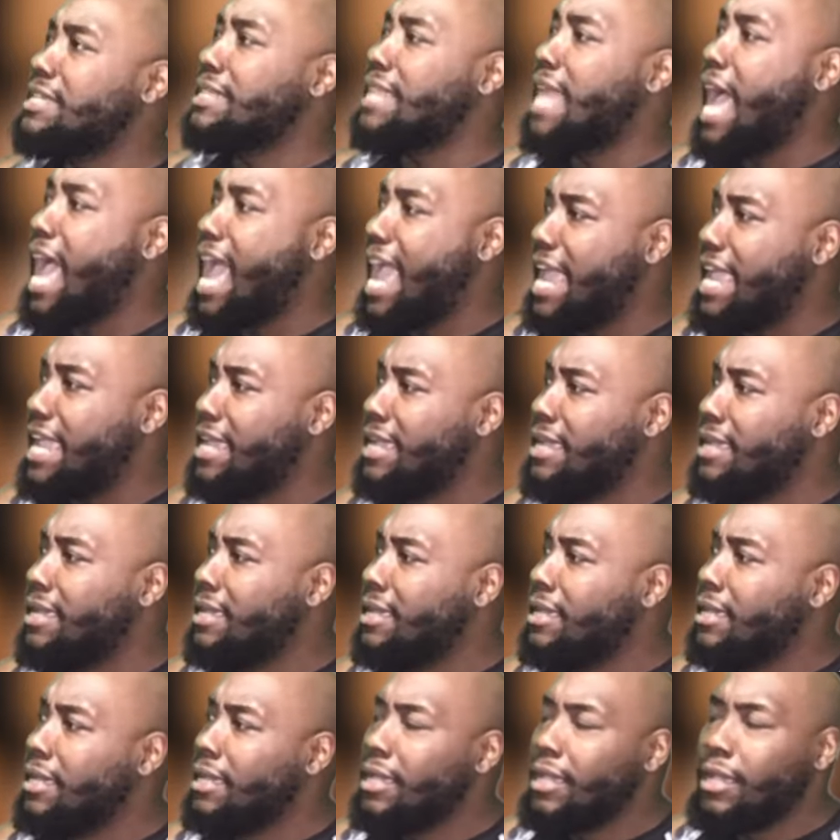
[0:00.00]
like,
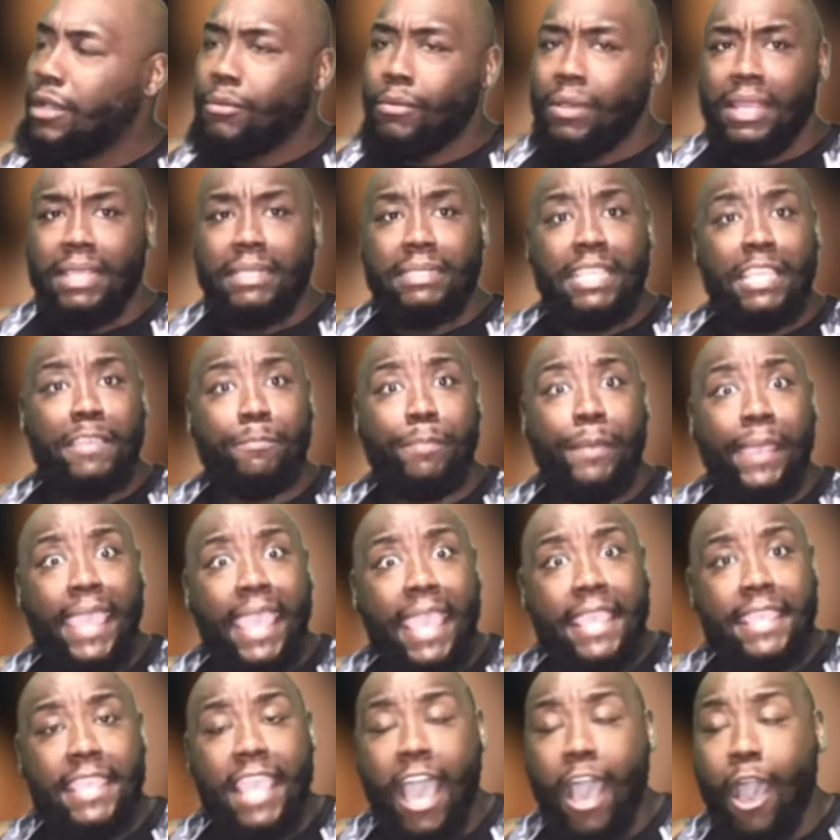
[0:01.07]
what is he
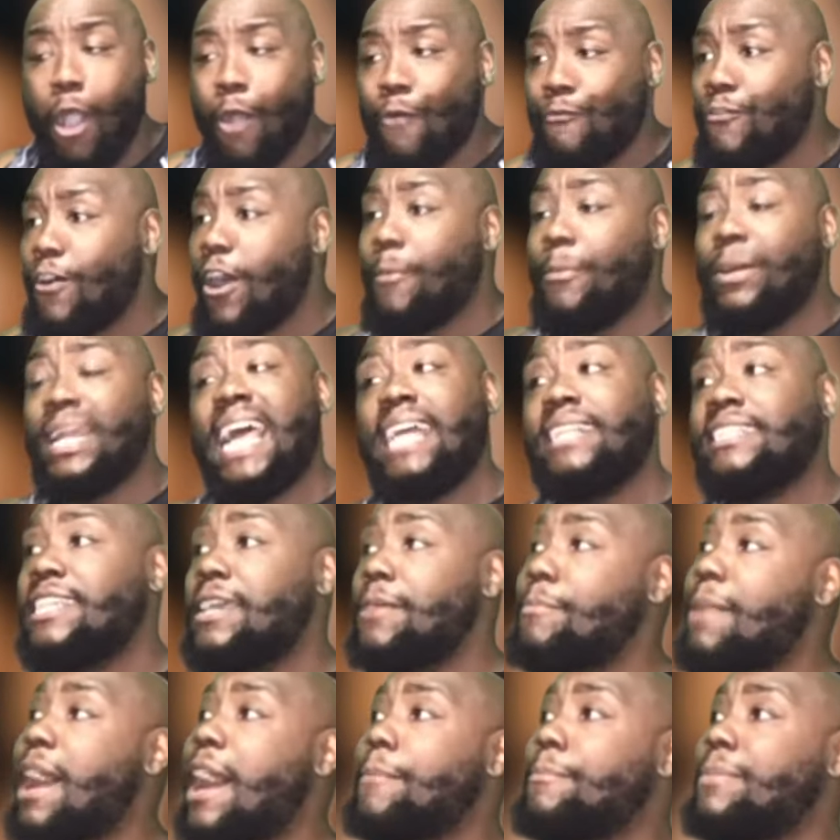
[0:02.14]
paying y'all for? But that's just
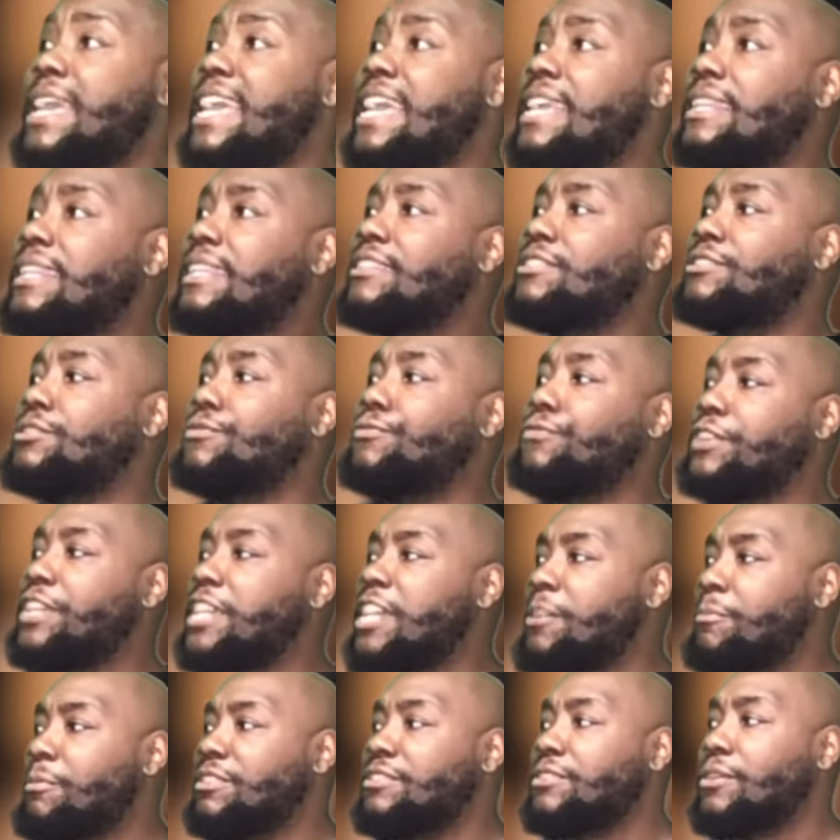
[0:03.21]
my business, you
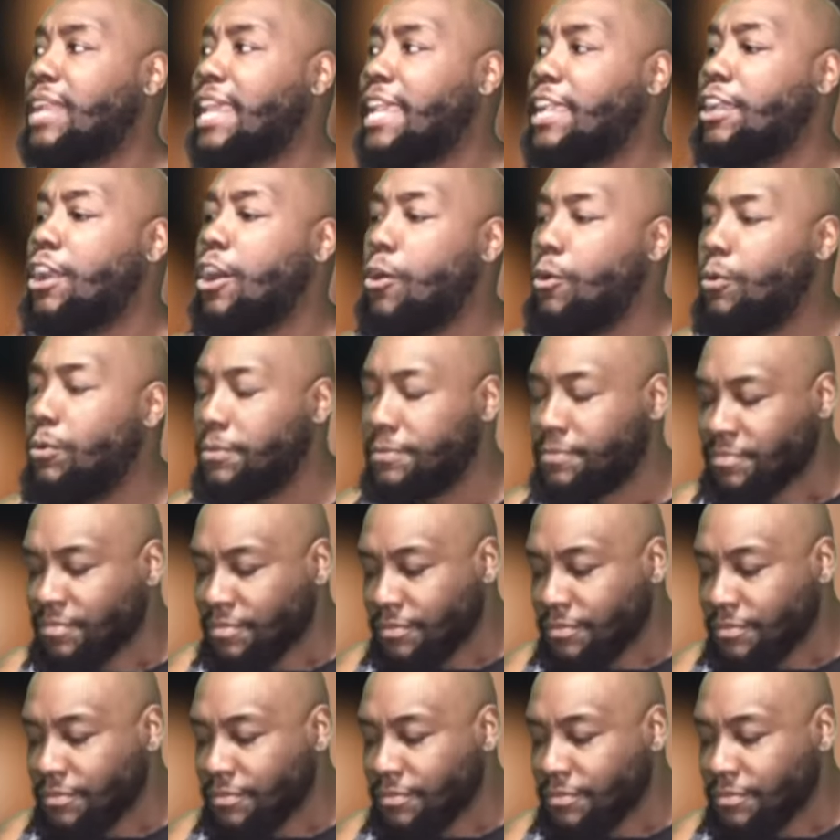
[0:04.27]
feel me? So they go